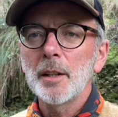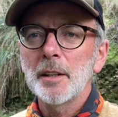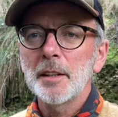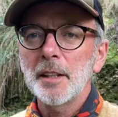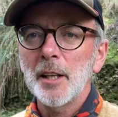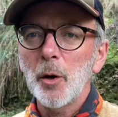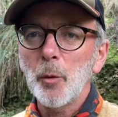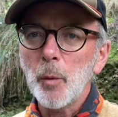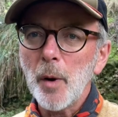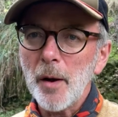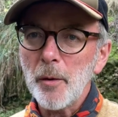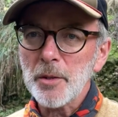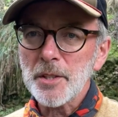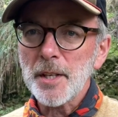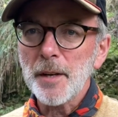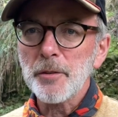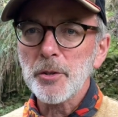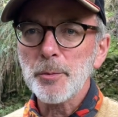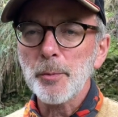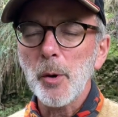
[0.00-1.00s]
Now, whilst
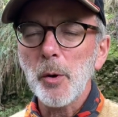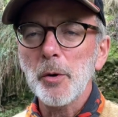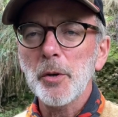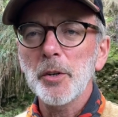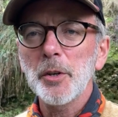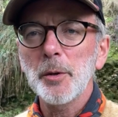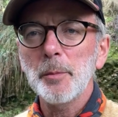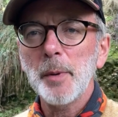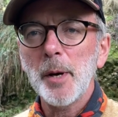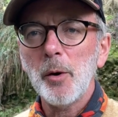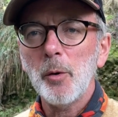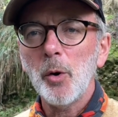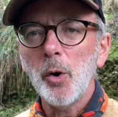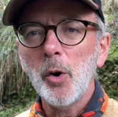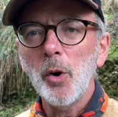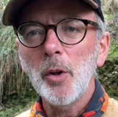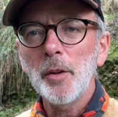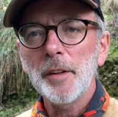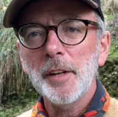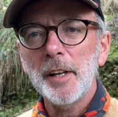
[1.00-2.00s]
I've spoken about
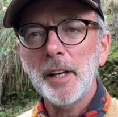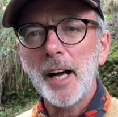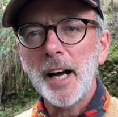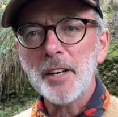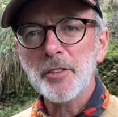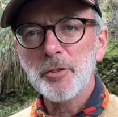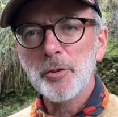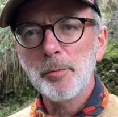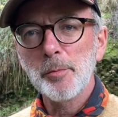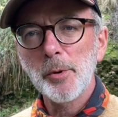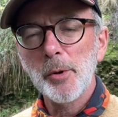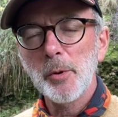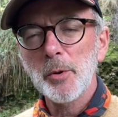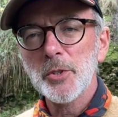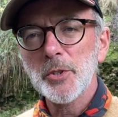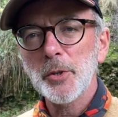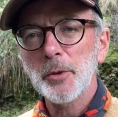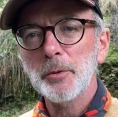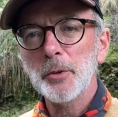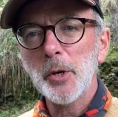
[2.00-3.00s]
all the
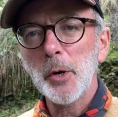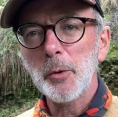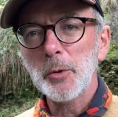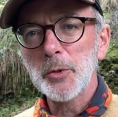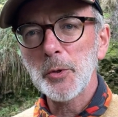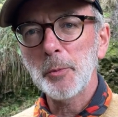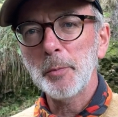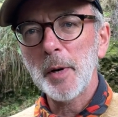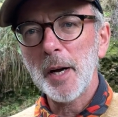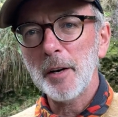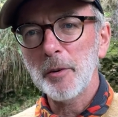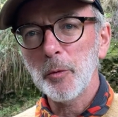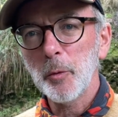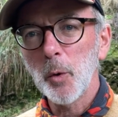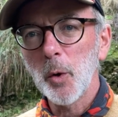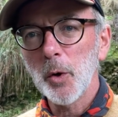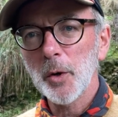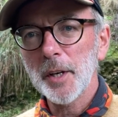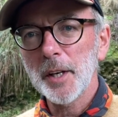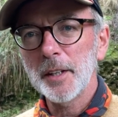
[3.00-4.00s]
attributes of coastal path
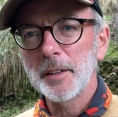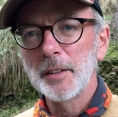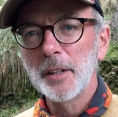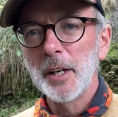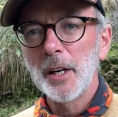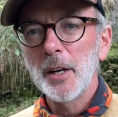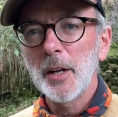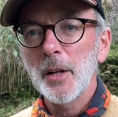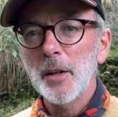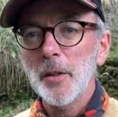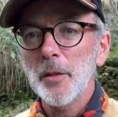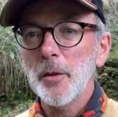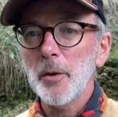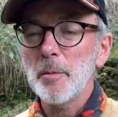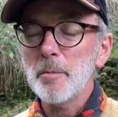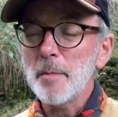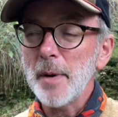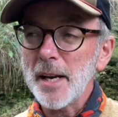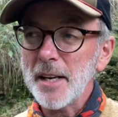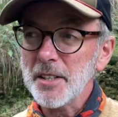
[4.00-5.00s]
walking that
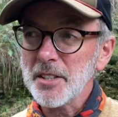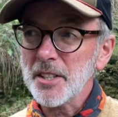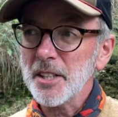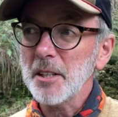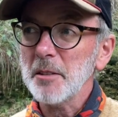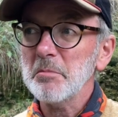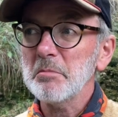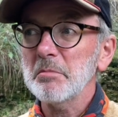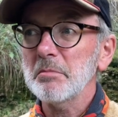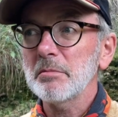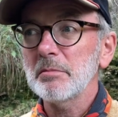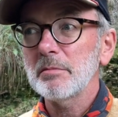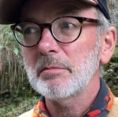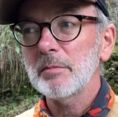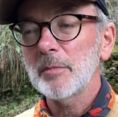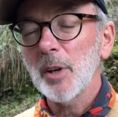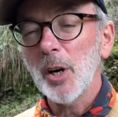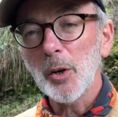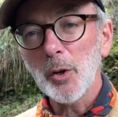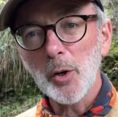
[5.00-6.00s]
makes it
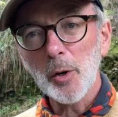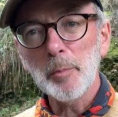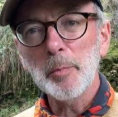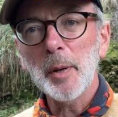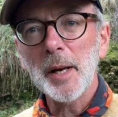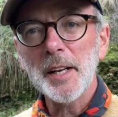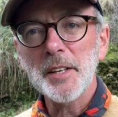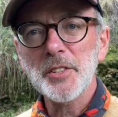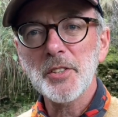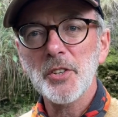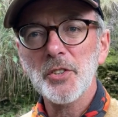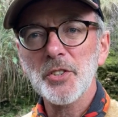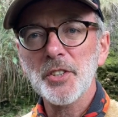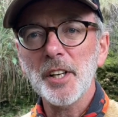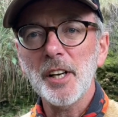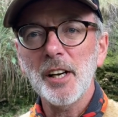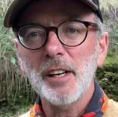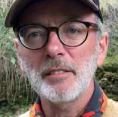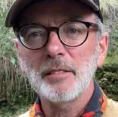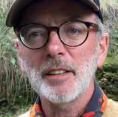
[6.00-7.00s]
a good place to
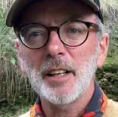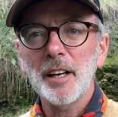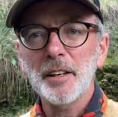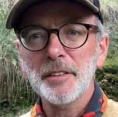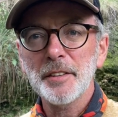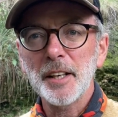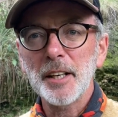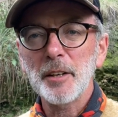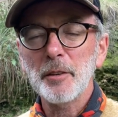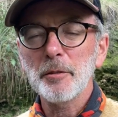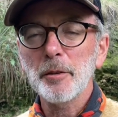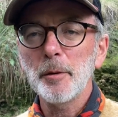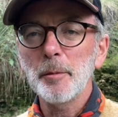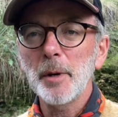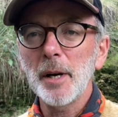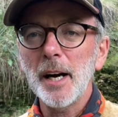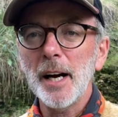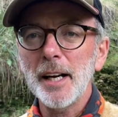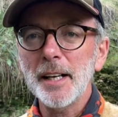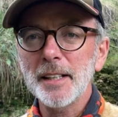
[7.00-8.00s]
start, I think, from
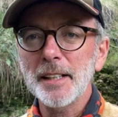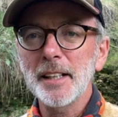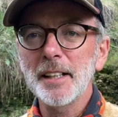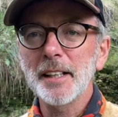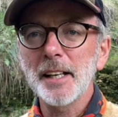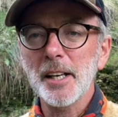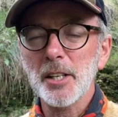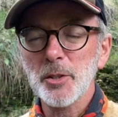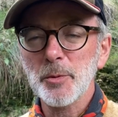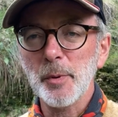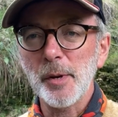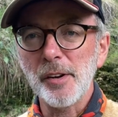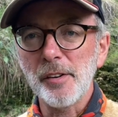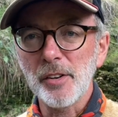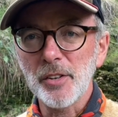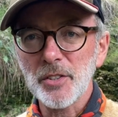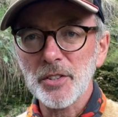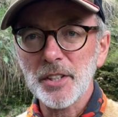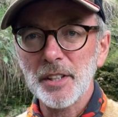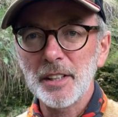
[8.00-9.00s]
a hiking
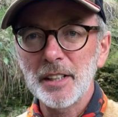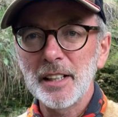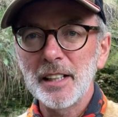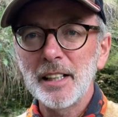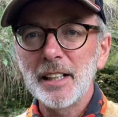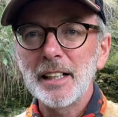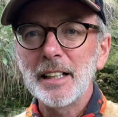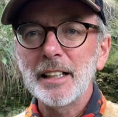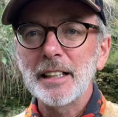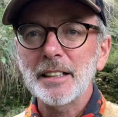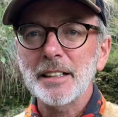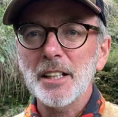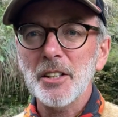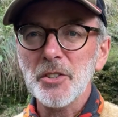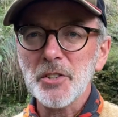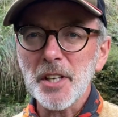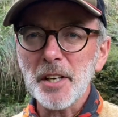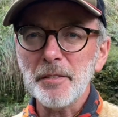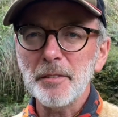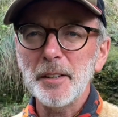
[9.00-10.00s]
experience, there's
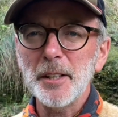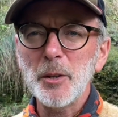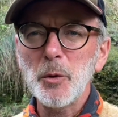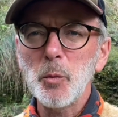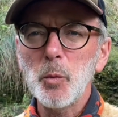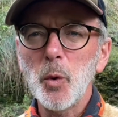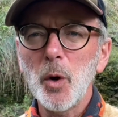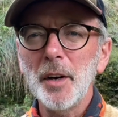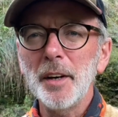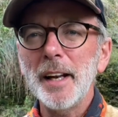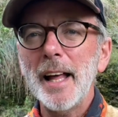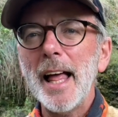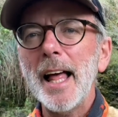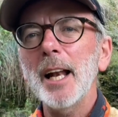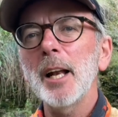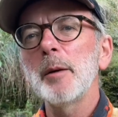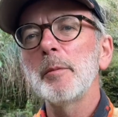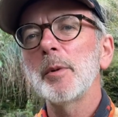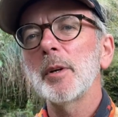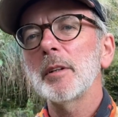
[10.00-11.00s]
definitely one
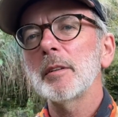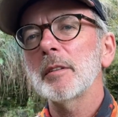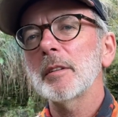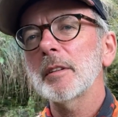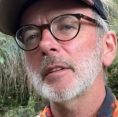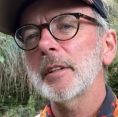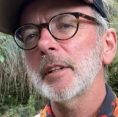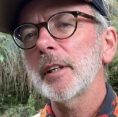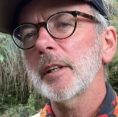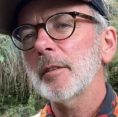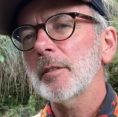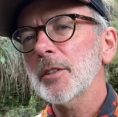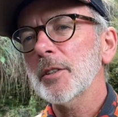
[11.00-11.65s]
element that